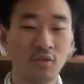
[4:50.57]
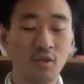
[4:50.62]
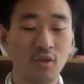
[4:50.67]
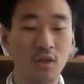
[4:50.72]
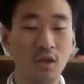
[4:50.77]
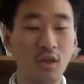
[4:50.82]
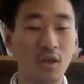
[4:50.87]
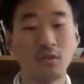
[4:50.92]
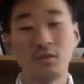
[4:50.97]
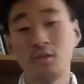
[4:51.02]

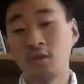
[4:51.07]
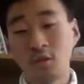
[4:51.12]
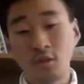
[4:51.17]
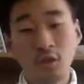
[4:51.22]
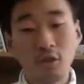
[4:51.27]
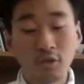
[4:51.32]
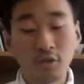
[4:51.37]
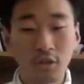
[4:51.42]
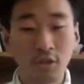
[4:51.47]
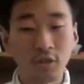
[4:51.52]
And,
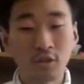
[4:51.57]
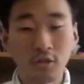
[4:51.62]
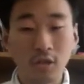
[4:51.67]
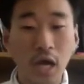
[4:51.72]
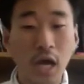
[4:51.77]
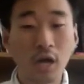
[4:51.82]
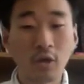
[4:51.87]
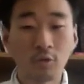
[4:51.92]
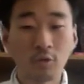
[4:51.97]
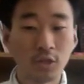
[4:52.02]
you know, there's
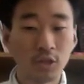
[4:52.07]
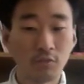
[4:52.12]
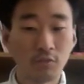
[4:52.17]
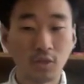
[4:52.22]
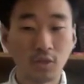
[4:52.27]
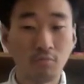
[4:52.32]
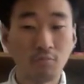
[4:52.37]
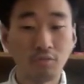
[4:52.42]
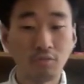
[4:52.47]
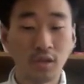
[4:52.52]

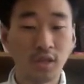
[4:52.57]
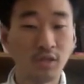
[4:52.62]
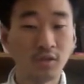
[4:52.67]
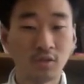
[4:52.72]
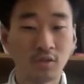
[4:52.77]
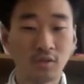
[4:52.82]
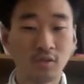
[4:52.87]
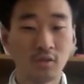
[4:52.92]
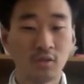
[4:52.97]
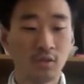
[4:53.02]
algorithms in
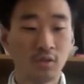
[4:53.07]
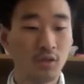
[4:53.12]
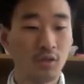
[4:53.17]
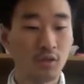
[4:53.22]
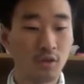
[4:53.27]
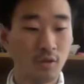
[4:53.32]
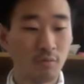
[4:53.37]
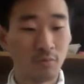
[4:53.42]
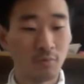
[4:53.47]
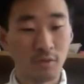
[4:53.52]
place, you
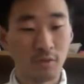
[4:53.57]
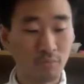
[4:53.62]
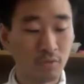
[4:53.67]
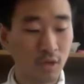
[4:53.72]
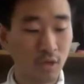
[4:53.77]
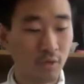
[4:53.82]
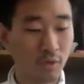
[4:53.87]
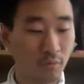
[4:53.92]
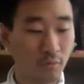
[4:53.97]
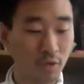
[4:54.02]
know, com
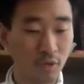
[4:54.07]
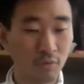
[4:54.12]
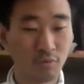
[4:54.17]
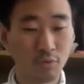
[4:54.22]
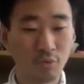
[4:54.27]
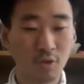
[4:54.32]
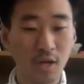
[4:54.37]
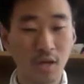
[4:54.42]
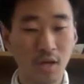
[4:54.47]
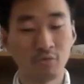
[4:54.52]
computer
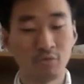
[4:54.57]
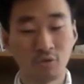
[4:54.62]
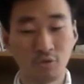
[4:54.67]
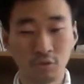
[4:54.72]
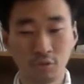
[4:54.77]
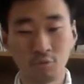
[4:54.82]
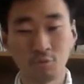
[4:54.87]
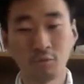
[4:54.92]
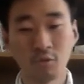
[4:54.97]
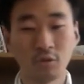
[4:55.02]
programs,
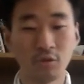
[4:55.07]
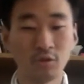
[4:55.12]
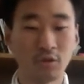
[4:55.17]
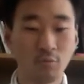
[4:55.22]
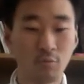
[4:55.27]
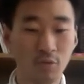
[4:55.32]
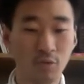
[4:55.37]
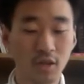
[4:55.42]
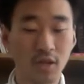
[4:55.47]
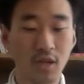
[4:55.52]
search words,
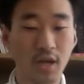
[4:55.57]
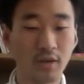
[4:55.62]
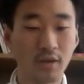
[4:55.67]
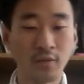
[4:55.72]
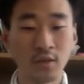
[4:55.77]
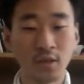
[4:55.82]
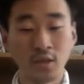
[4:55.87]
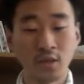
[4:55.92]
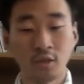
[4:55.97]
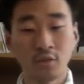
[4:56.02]
and
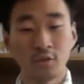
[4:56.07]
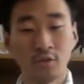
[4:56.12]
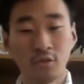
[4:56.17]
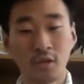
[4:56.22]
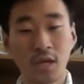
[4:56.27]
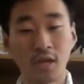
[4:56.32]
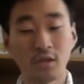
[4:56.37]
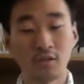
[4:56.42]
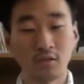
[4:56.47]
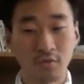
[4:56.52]
whatnot, to
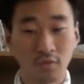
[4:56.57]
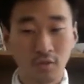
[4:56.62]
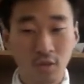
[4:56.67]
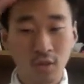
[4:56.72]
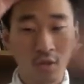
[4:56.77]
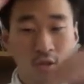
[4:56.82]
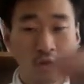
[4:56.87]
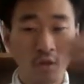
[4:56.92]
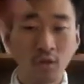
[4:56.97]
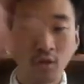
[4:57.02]
kind
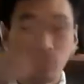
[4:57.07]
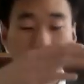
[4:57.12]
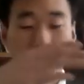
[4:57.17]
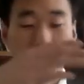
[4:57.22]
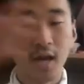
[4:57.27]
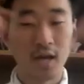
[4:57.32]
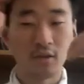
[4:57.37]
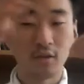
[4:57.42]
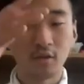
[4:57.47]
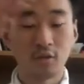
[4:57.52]
of
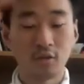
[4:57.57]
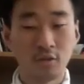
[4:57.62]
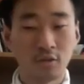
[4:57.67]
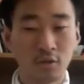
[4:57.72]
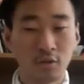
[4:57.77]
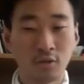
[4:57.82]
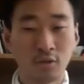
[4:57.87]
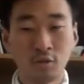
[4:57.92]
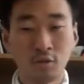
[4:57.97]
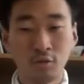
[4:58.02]
get,
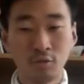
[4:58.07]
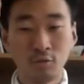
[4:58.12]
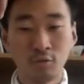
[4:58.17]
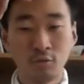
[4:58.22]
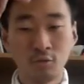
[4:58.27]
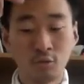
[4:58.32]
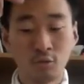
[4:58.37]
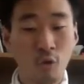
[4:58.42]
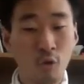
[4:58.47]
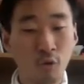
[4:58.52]

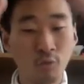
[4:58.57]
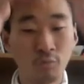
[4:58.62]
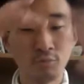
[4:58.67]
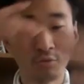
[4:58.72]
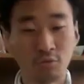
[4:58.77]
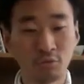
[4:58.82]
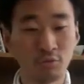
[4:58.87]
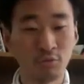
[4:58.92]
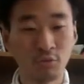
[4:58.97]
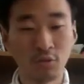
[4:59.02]
to comb
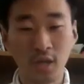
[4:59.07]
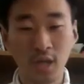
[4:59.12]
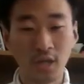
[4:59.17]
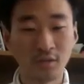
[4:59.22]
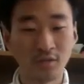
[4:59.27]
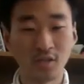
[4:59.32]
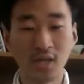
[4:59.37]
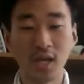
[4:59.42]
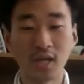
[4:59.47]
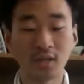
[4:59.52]
through the
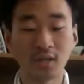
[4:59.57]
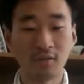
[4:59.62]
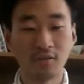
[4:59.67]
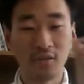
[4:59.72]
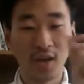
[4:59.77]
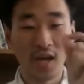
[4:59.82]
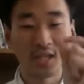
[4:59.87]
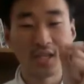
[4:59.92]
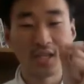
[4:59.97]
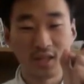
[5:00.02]
haystack to
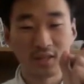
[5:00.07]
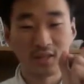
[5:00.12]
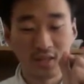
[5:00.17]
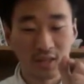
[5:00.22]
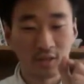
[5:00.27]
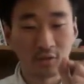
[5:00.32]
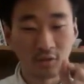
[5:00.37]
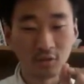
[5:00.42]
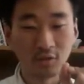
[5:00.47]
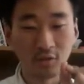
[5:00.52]
find that
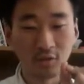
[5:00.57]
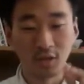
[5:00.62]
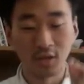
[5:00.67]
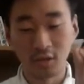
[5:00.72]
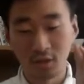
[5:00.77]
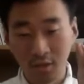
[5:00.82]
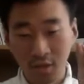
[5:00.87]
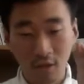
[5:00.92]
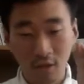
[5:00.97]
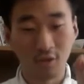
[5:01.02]
needle,
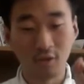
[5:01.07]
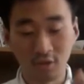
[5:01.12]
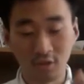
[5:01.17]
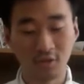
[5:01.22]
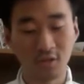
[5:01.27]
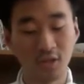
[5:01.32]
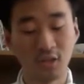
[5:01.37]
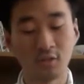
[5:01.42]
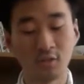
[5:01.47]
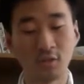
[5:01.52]
a
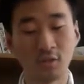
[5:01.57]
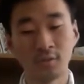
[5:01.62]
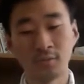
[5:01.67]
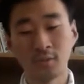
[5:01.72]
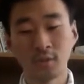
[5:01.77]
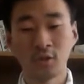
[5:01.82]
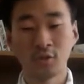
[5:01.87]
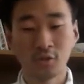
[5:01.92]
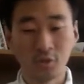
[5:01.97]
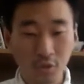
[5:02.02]
terrorist needle.
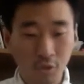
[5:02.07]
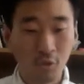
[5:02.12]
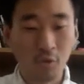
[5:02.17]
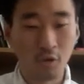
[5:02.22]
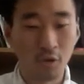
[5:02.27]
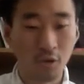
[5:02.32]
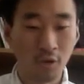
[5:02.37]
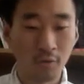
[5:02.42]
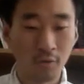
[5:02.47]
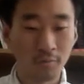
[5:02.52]

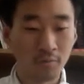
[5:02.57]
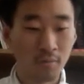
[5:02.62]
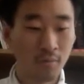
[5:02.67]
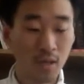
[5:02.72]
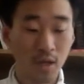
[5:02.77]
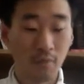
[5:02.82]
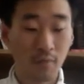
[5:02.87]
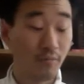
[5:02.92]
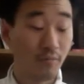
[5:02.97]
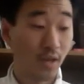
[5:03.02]
Sure.
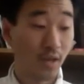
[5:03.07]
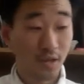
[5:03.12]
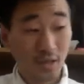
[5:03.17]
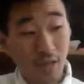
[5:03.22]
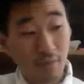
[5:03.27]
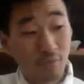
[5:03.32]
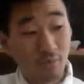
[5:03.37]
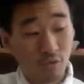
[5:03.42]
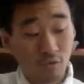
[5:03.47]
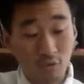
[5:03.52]
I'm, and
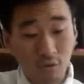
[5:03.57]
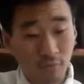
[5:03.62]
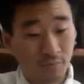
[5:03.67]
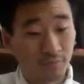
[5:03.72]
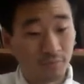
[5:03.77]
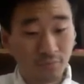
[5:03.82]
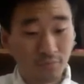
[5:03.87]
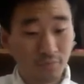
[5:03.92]
I'm sure